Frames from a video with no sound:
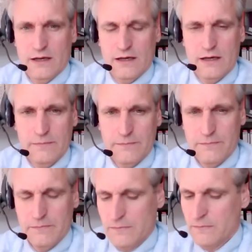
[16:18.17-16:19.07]

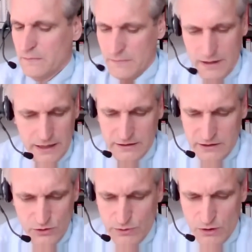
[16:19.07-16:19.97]
Um, and
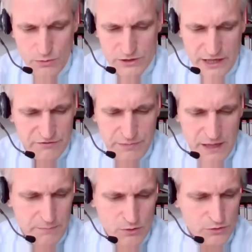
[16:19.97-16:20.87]
you will always have
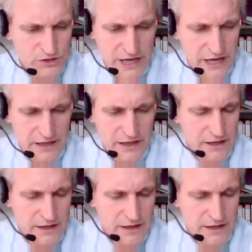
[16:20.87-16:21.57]
people who say,